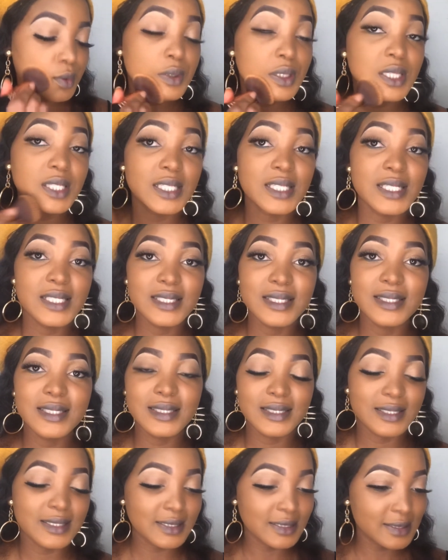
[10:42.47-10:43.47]
This
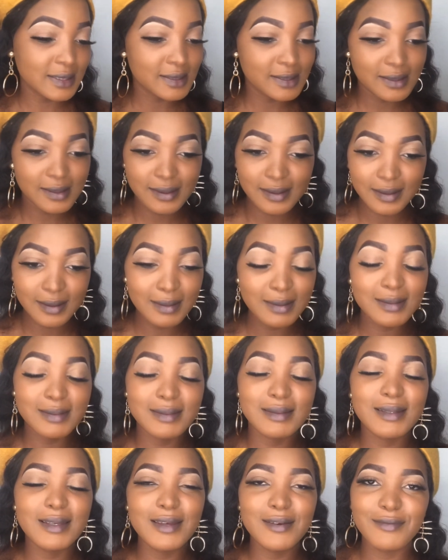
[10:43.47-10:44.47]
is
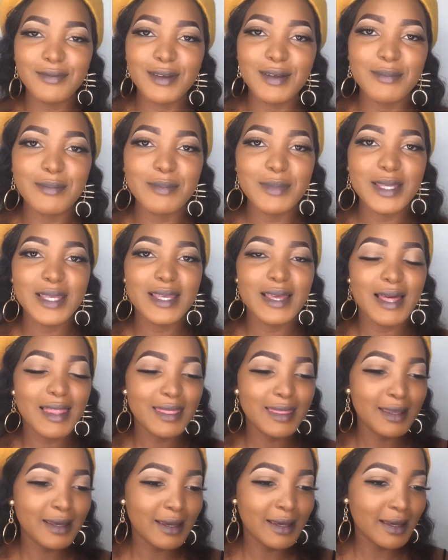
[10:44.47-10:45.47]
giving me
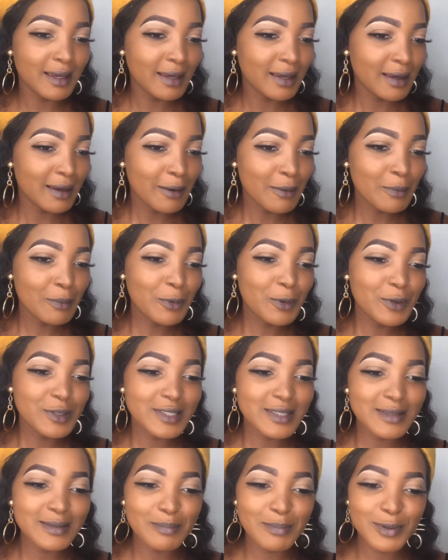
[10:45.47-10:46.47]
the
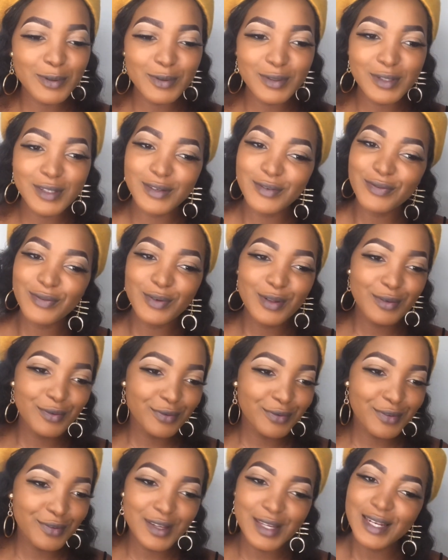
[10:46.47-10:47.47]
most beautiful
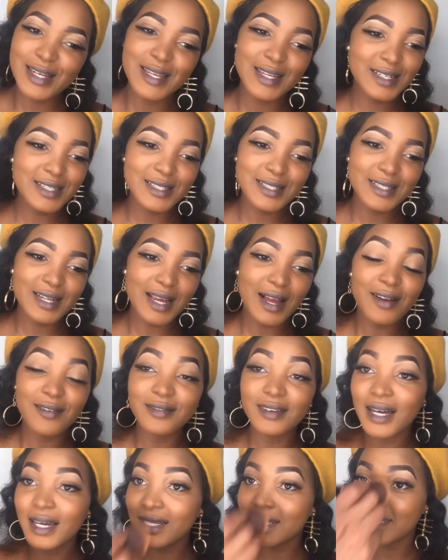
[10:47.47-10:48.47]
finish
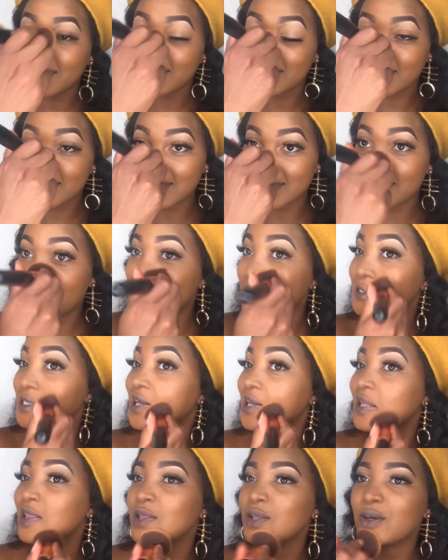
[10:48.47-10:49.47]
I've had in such
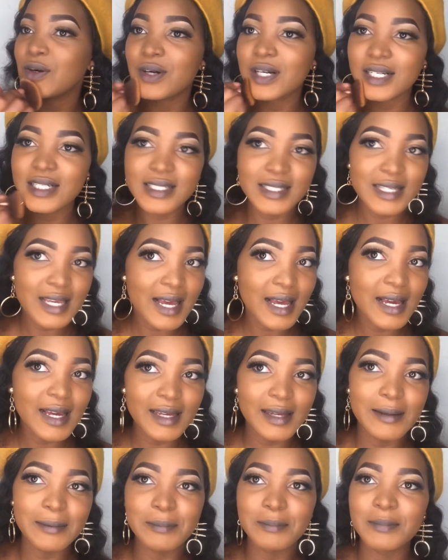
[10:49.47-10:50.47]
a long
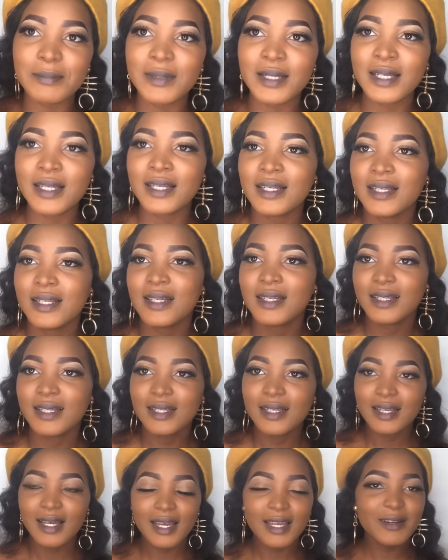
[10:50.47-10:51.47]
time.
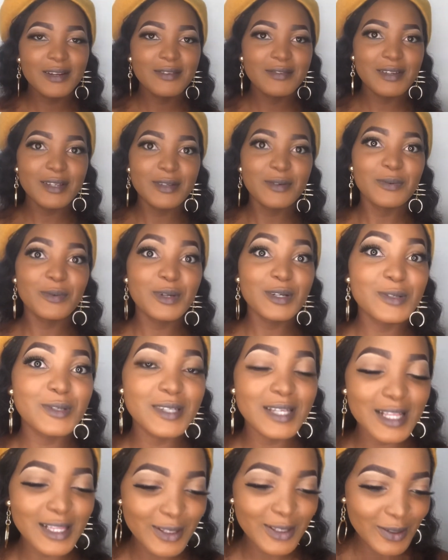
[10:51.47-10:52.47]
I don't even know what to
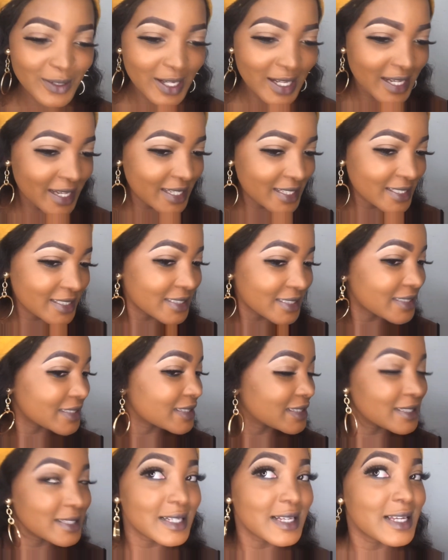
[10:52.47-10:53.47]
tell you guys.
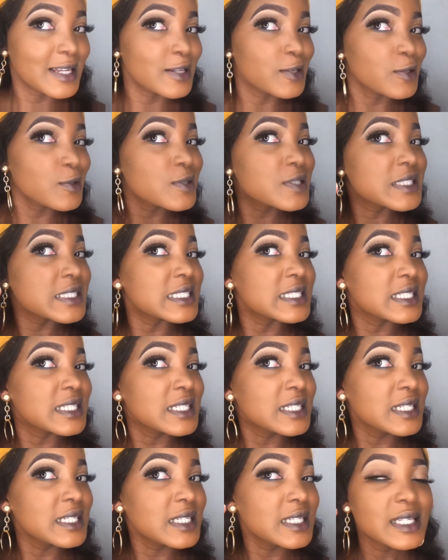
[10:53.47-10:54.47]
Can you
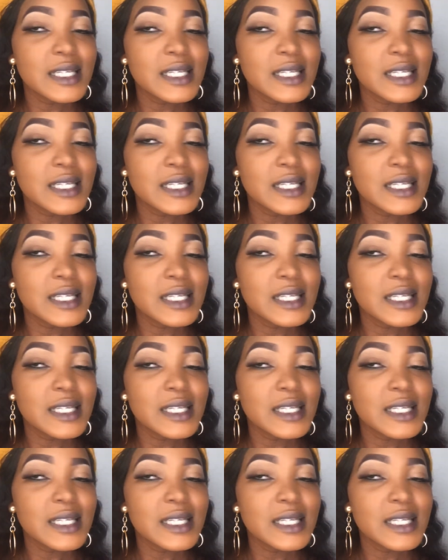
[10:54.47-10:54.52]
see?